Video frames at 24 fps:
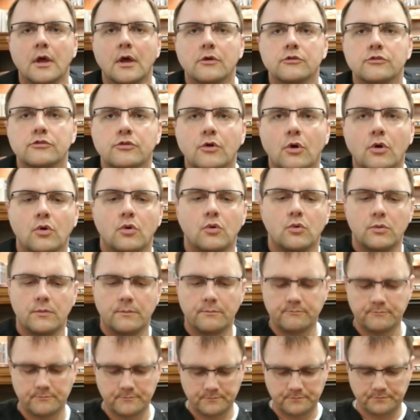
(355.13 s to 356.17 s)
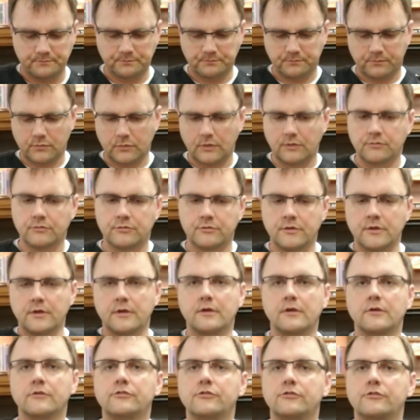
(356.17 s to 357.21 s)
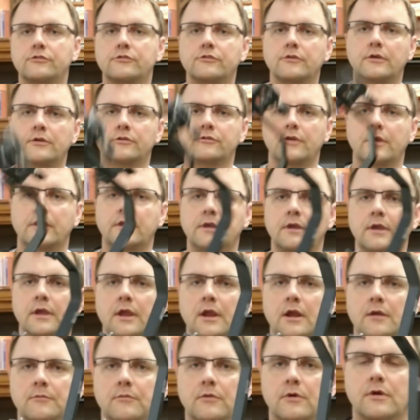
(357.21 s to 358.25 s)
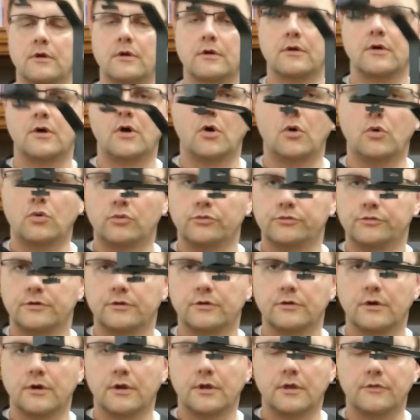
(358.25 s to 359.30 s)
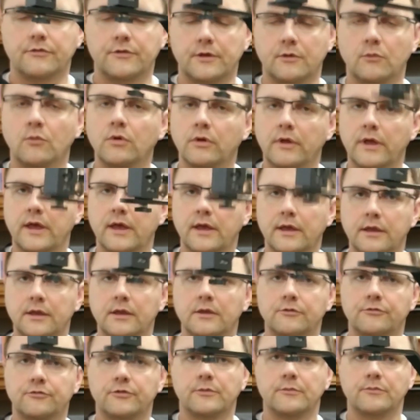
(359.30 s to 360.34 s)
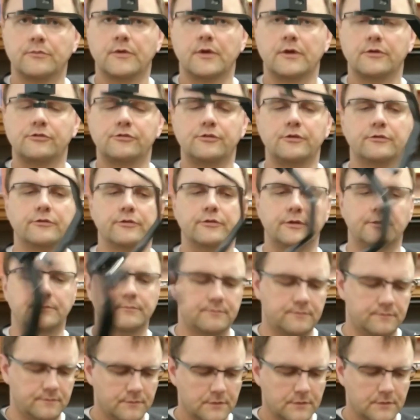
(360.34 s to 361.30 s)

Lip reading: So this is a camera holder that will hang from the ceiling.